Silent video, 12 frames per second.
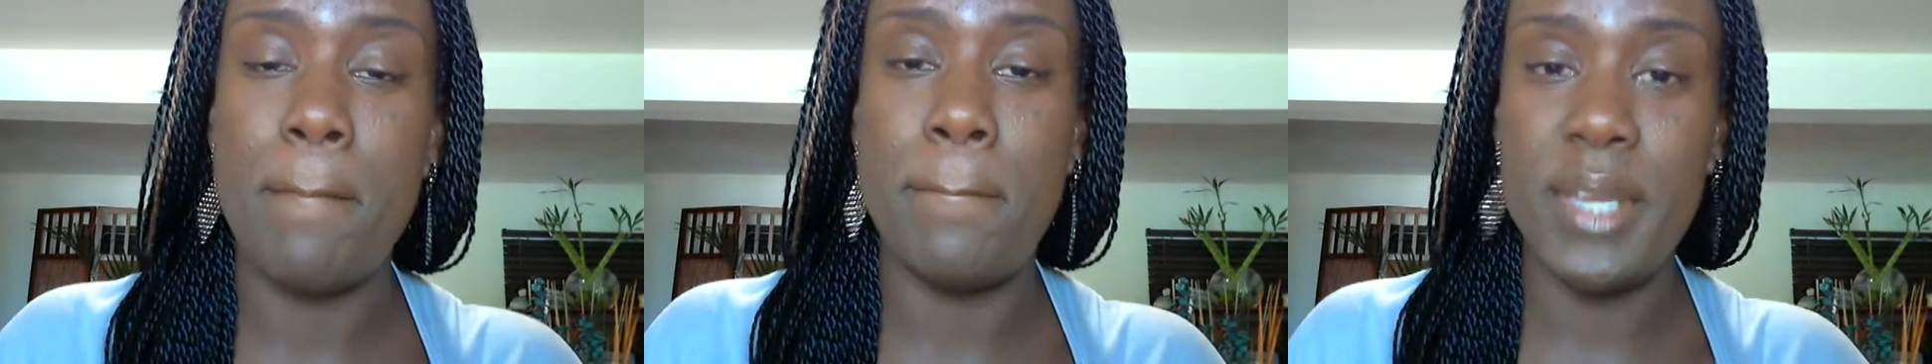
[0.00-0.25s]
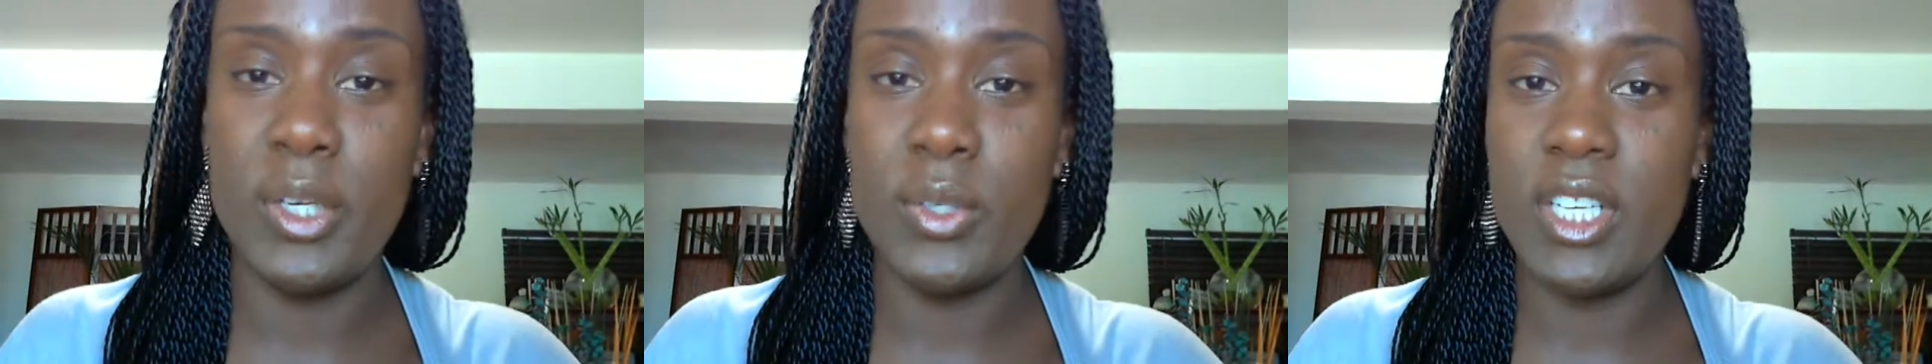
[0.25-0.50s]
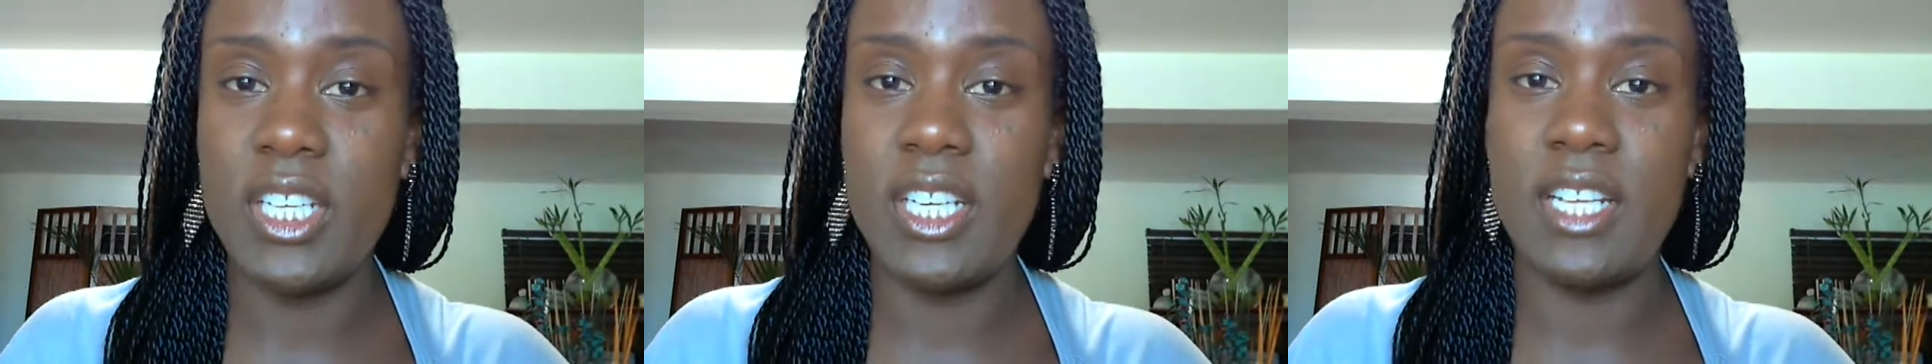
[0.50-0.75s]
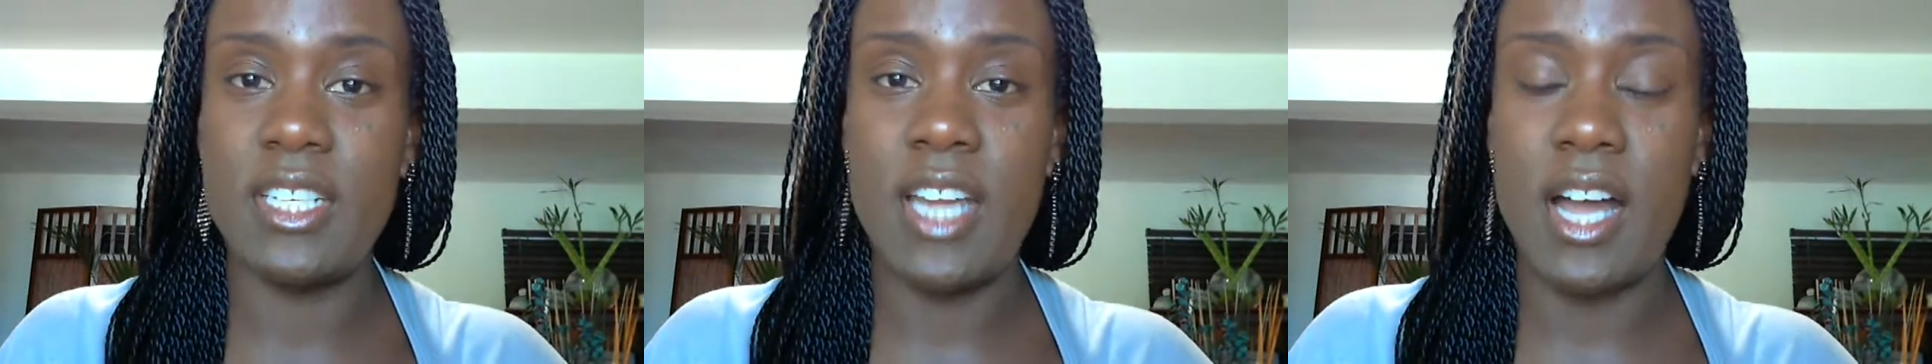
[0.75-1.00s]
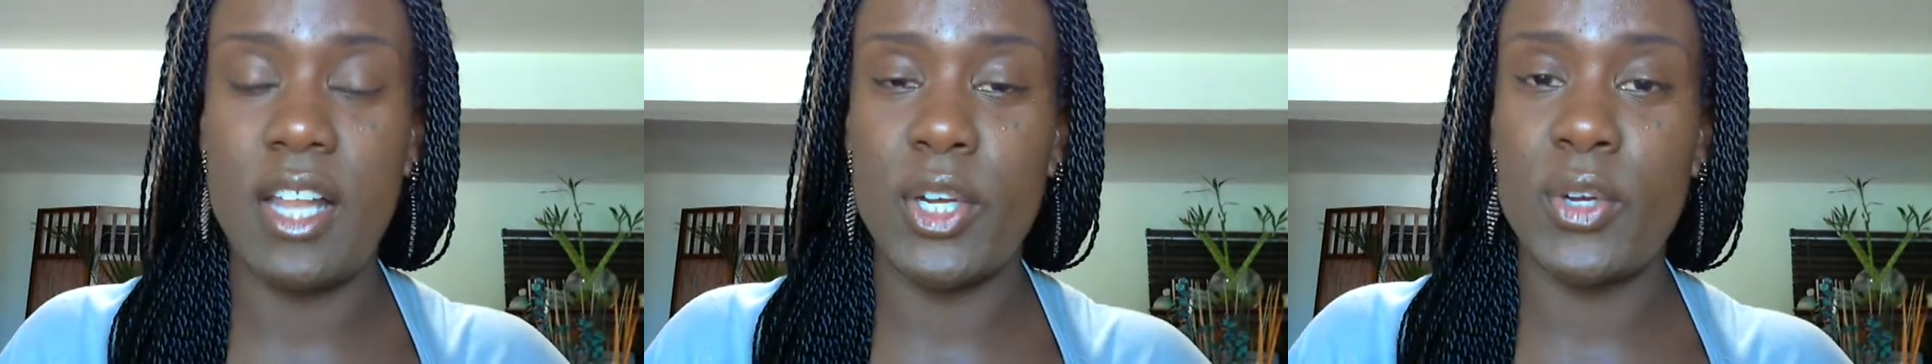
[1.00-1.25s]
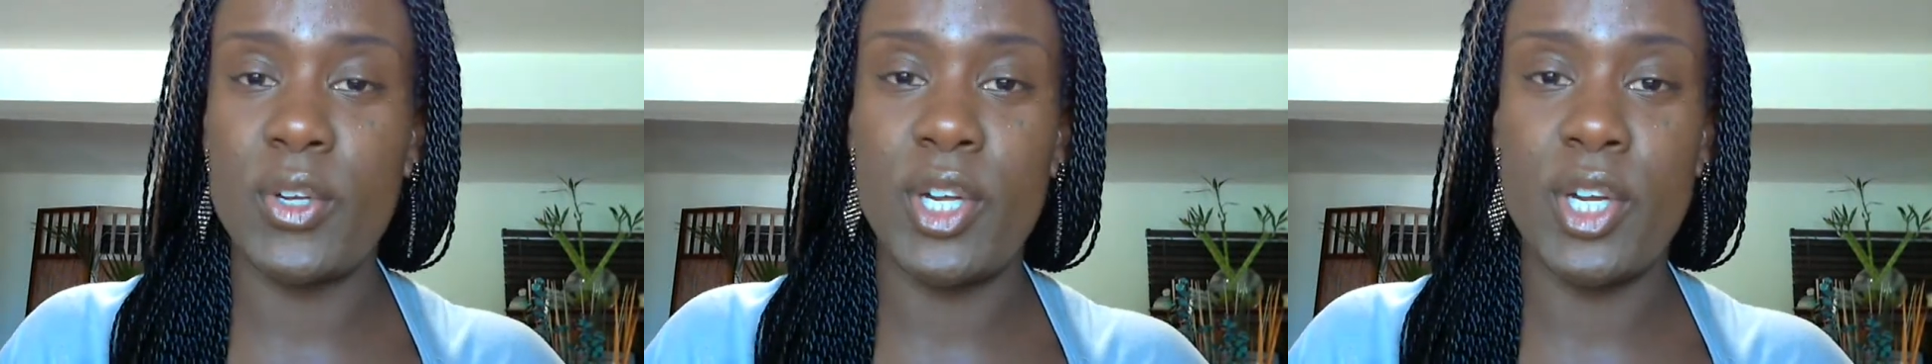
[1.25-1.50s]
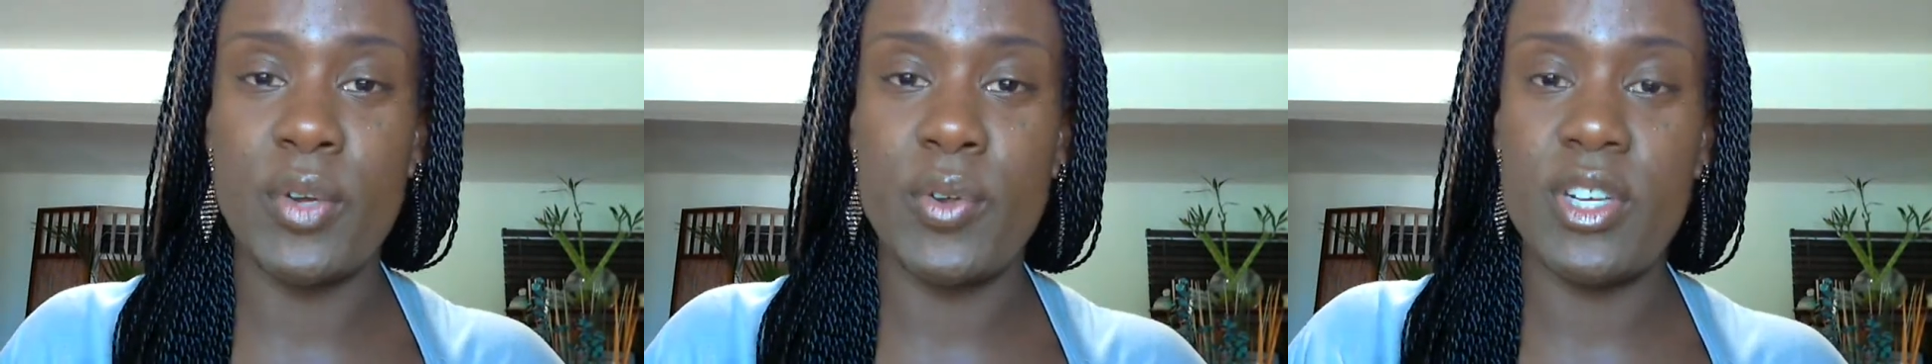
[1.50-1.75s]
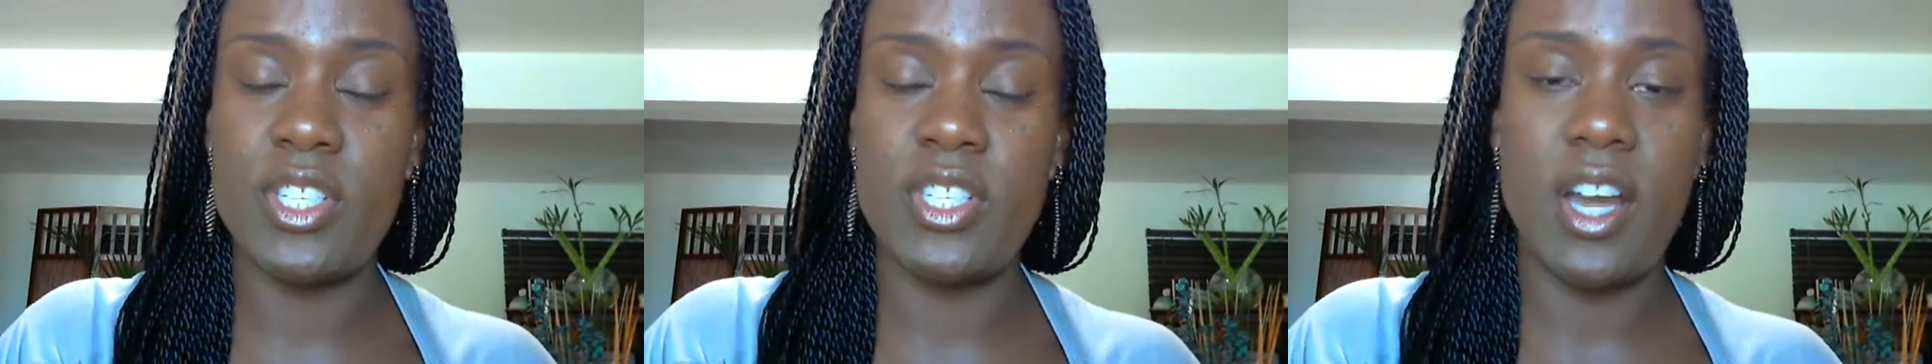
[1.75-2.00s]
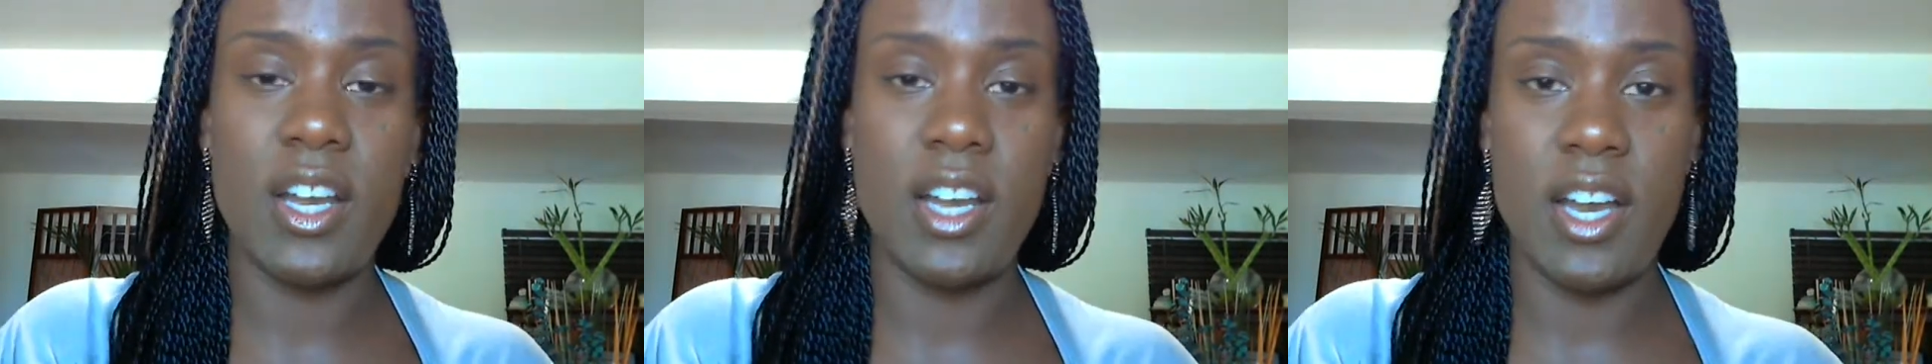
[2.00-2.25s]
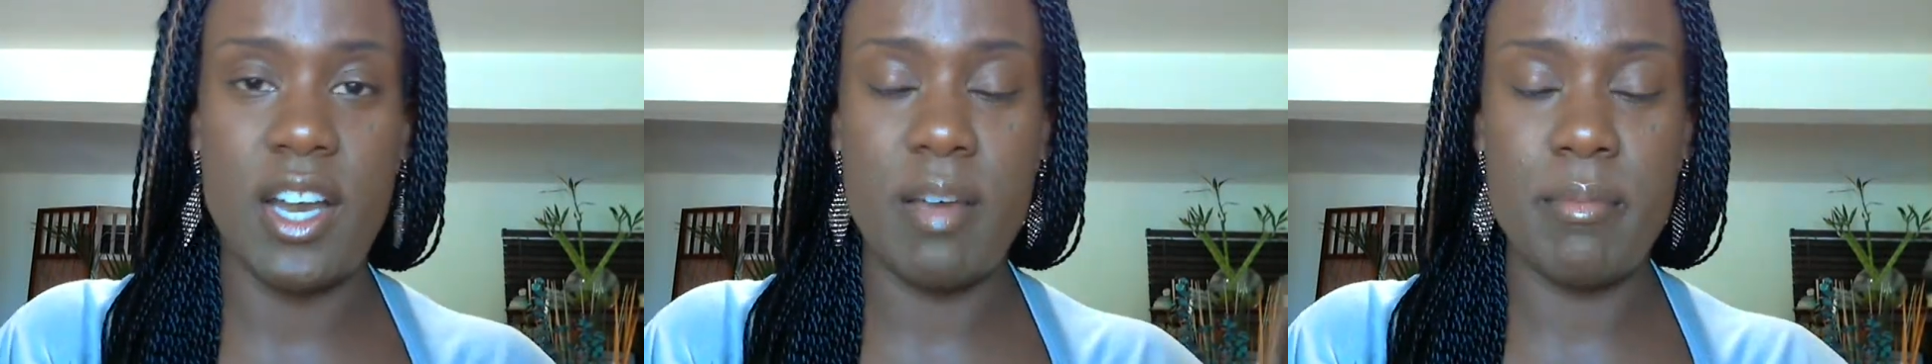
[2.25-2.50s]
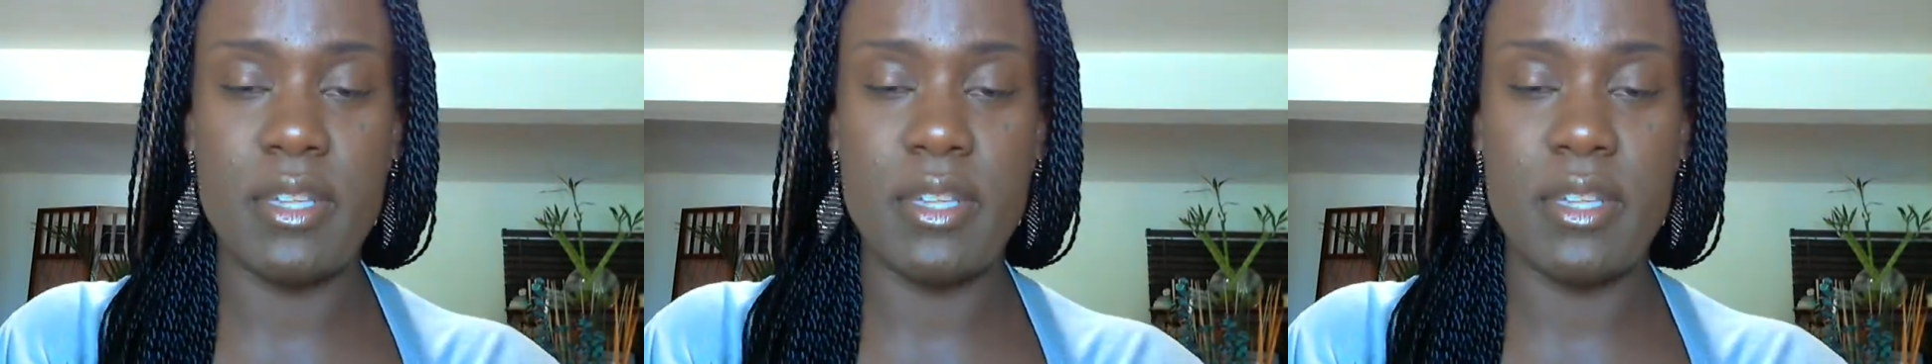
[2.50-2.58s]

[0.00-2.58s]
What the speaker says: billiondollarcourage.com,